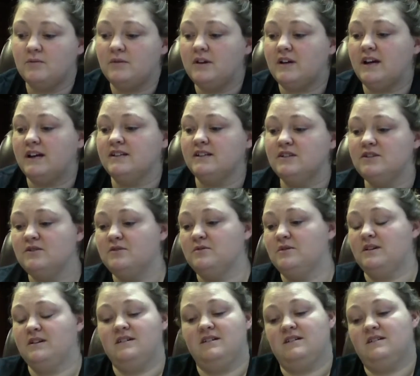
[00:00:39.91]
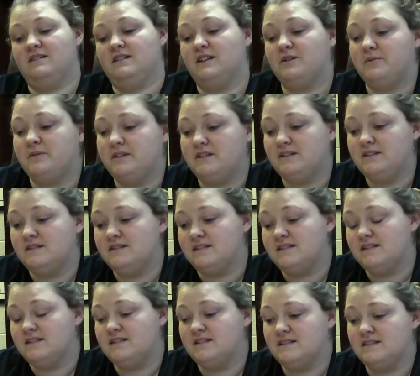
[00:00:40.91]
Well, I knew, like we had
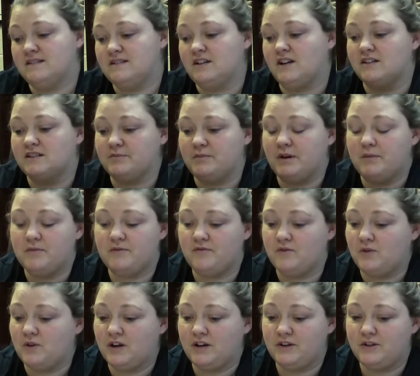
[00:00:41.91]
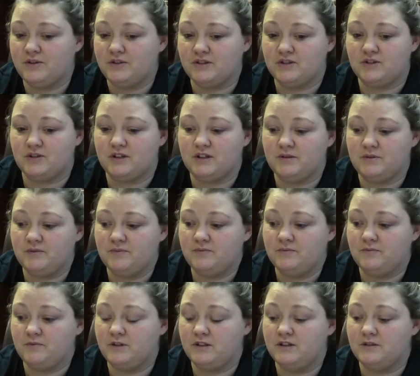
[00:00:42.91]
talked about before, I knew Katrina
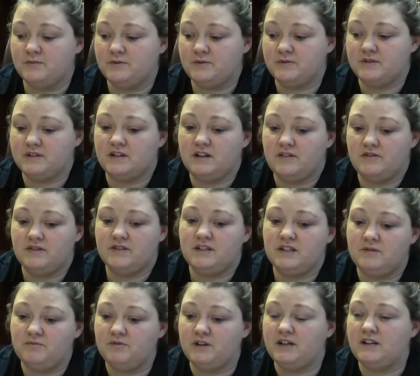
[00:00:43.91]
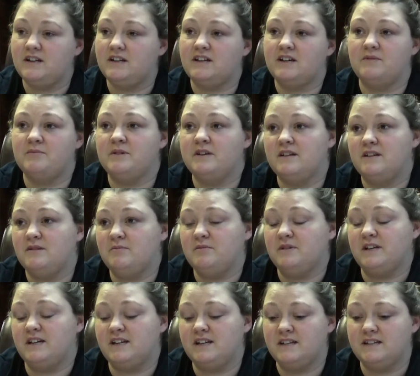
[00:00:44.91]
Williams was going to have her team ready to come in and
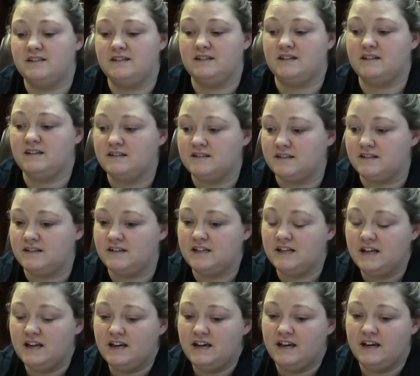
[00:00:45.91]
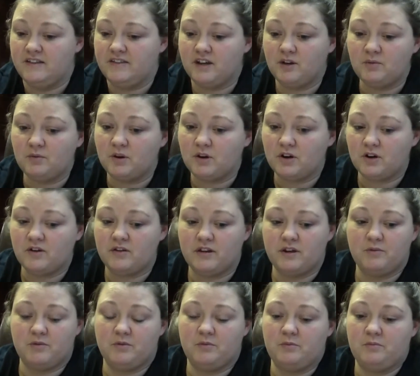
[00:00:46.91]
play against us, and they
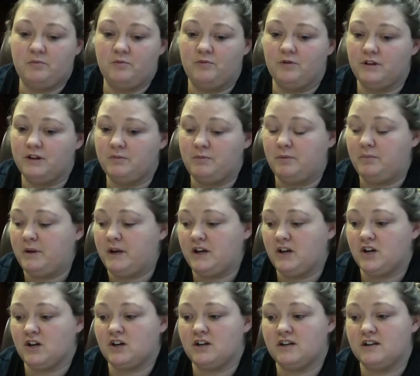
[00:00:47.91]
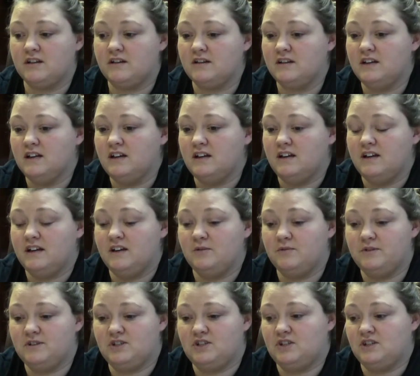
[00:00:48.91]
were really prepared, and it
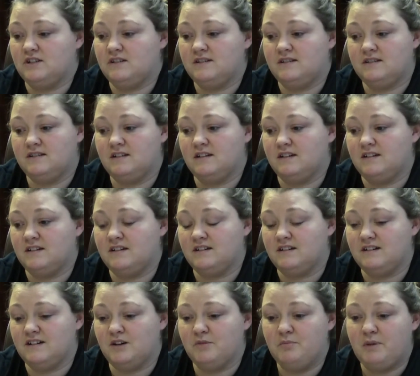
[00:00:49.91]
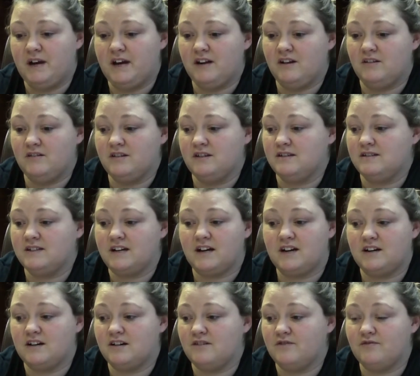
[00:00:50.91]
was just a battle the
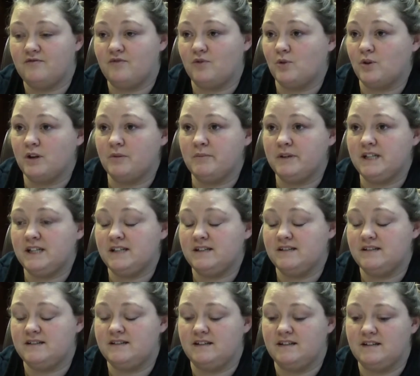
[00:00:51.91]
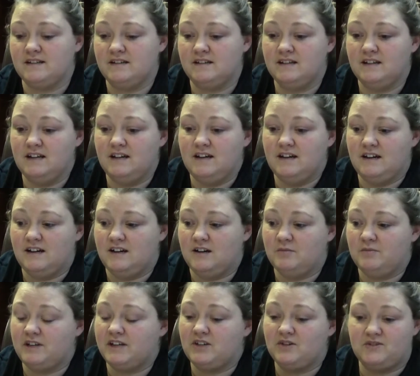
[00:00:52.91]
entire 40 minutes, and
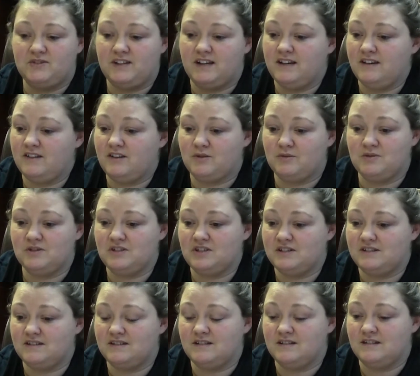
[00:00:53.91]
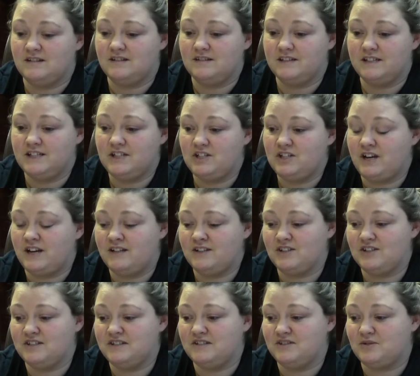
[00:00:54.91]
like you said, there was just lead
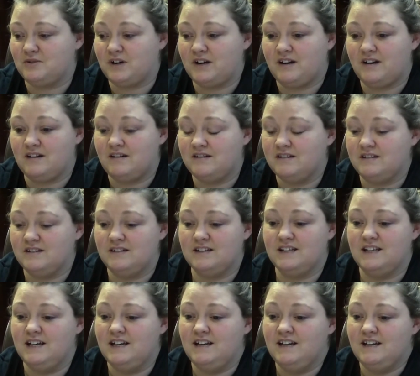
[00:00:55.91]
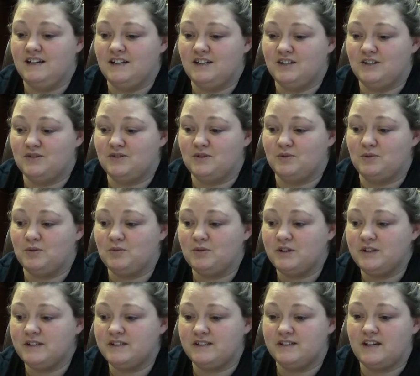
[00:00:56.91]
changes throughout, and so we
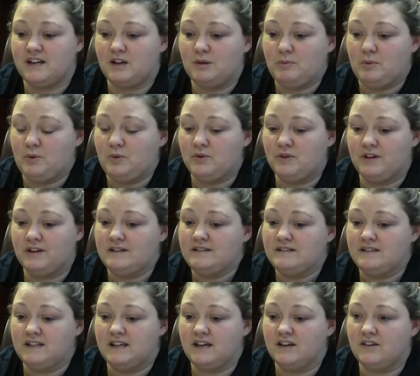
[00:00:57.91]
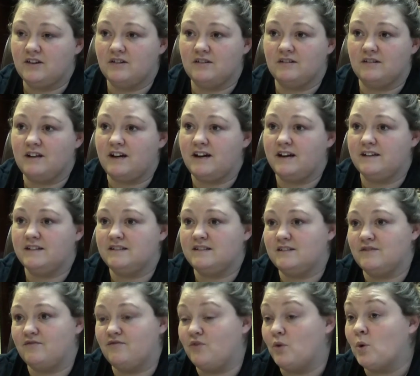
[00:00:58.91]
really just had to pull things together the
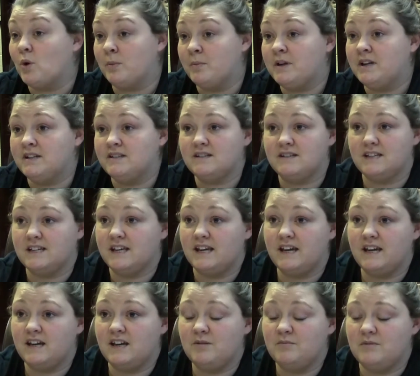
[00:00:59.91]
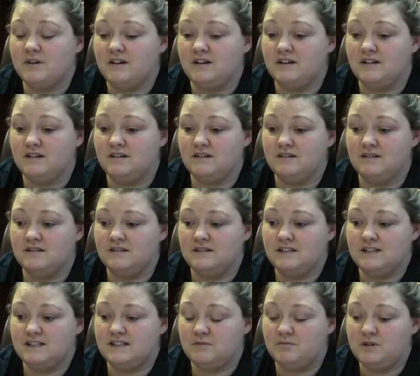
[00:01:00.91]
last 4 minutes of the game
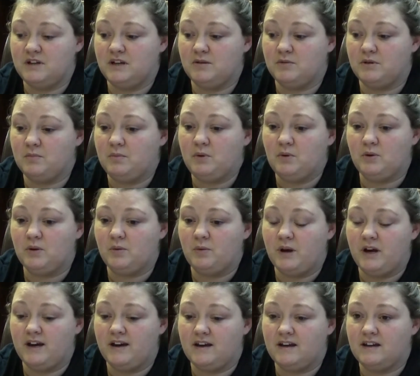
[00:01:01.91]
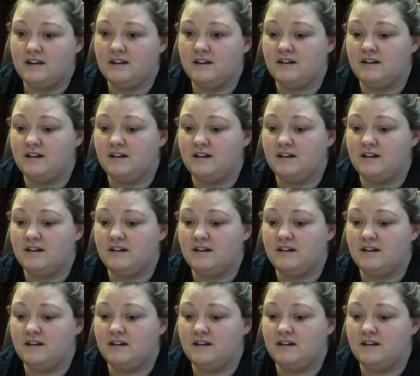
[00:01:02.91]
to be able to pull away,